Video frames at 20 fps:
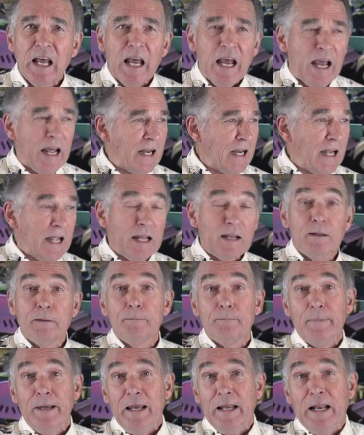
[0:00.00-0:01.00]

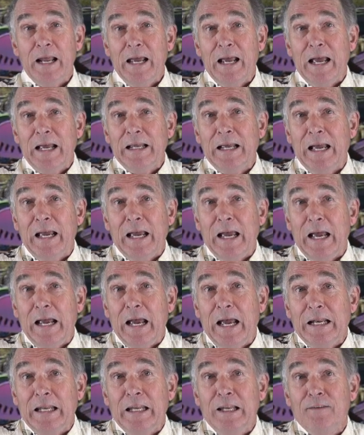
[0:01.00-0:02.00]
And
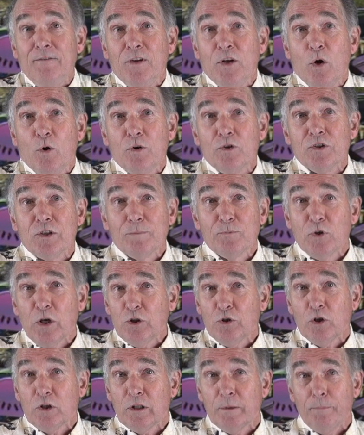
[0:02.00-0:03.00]
I didn't even notice him, so I
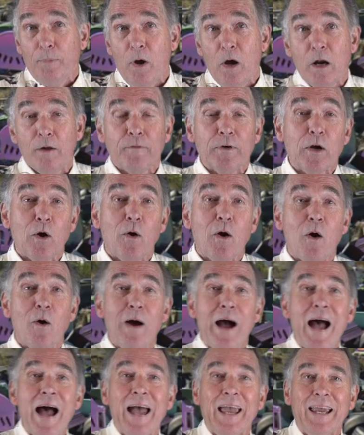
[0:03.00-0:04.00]
took the pot off. I go, oh,
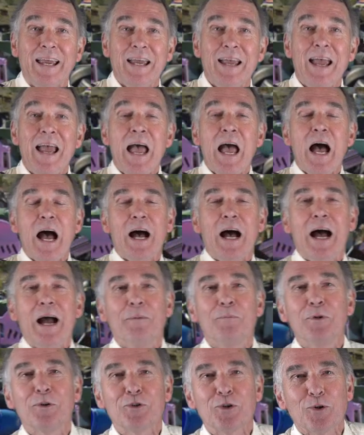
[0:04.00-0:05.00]
hi,
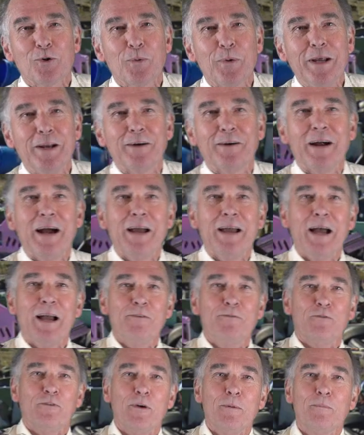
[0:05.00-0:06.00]
I'm Richard Wheeler.
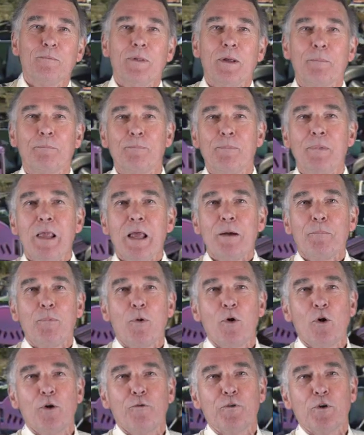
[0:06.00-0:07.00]
I'm from the
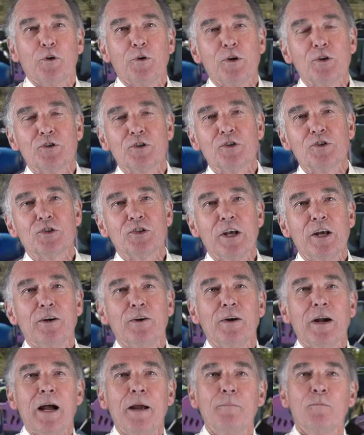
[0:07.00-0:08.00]
Port Orford Christian
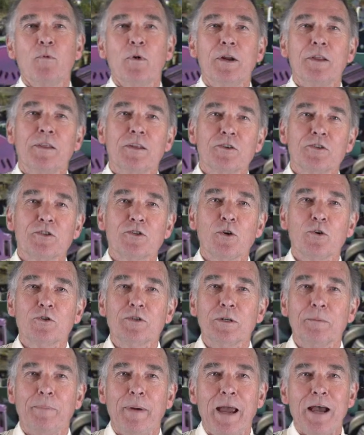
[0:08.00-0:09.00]
Center. I'm one of the
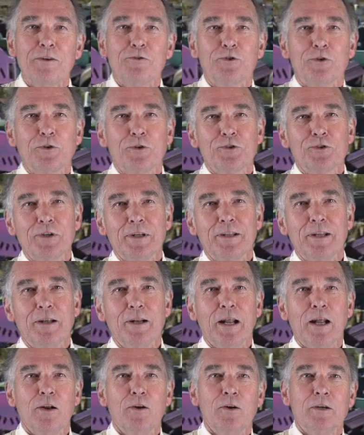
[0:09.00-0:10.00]
associate pastors. And then
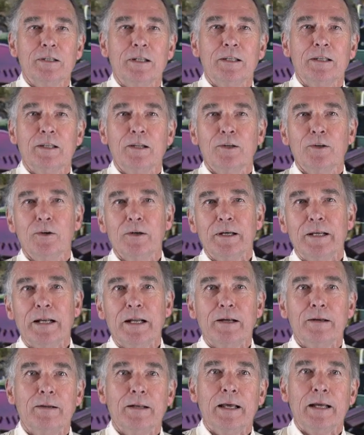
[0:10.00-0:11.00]
I looked at the look, and
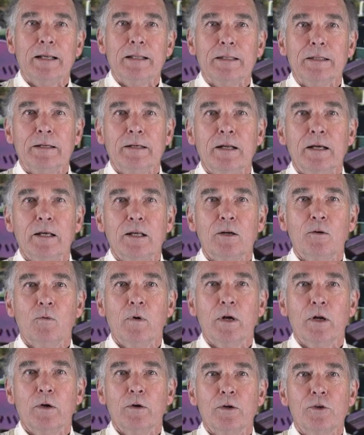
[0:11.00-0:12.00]
I go, like, they're not going to
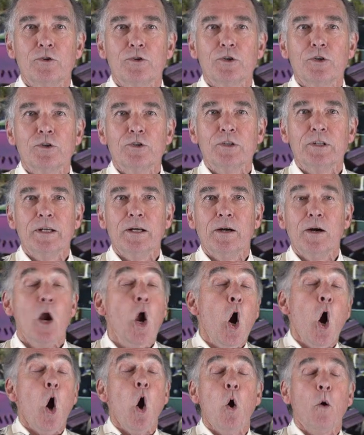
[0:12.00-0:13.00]
want to go to church there.
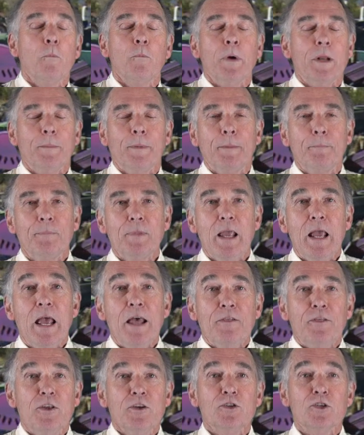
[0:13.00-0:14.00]
Oh, wait a minute.
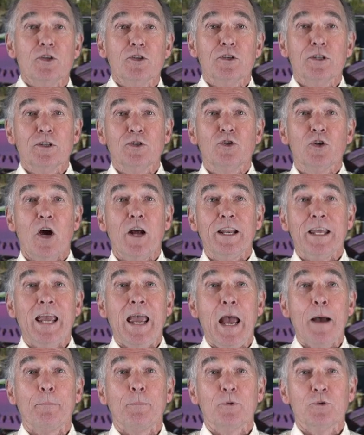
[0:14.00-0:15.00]
This is the Johnny
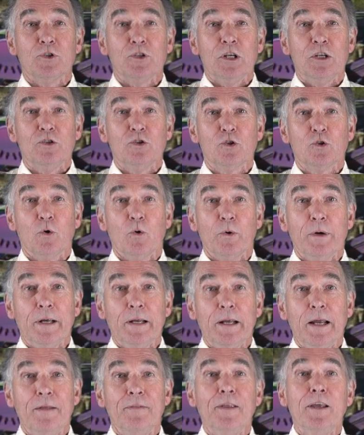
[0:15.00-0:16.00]
Appleseed story.
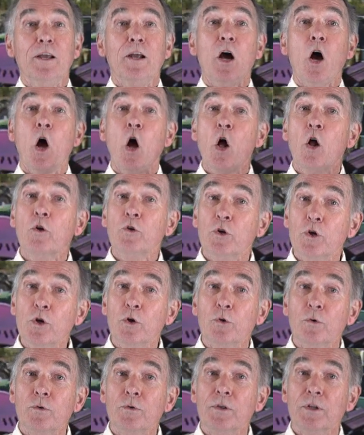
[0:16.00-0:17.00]
And they all
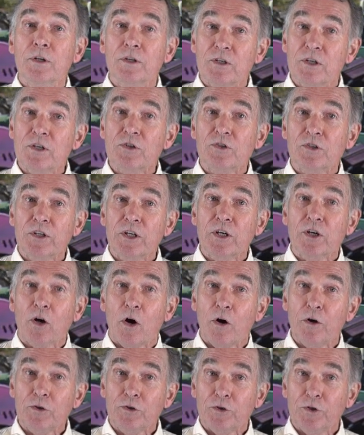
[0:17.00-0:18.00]
knew the Disney
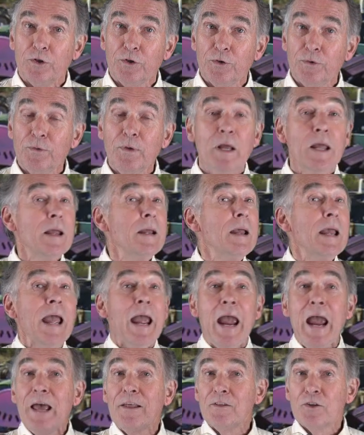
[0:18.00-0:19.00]
cartoon
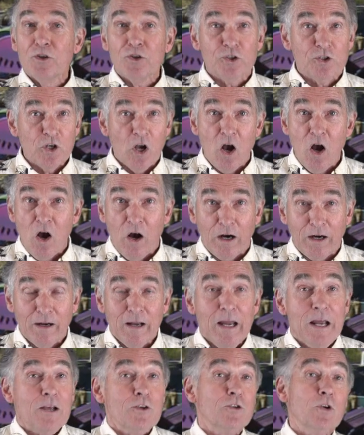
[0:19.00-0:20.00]
and the song.
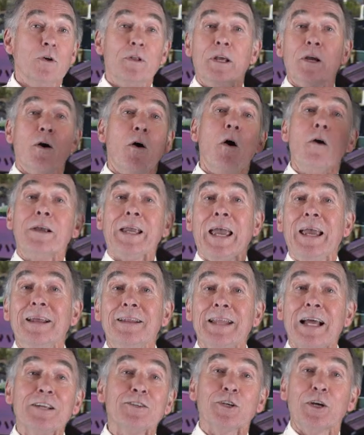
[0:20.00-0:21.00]
So they go, okay,
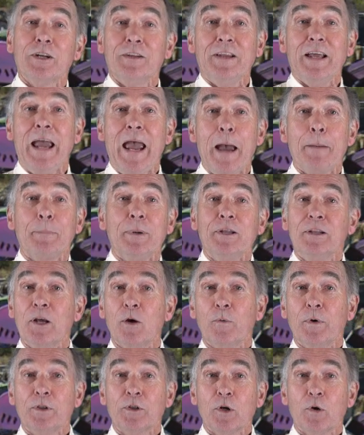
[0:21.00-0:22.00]
that's good. And they're happy, and they
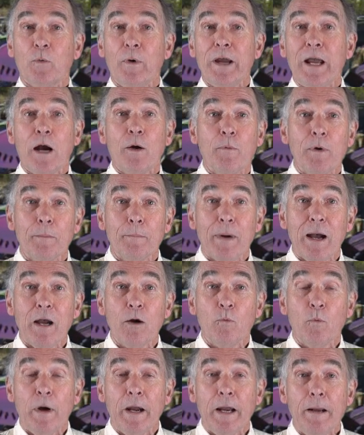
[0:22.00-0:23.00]
went their way. I went my
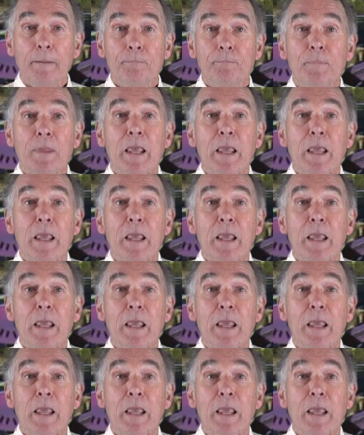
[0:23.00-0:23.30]
way,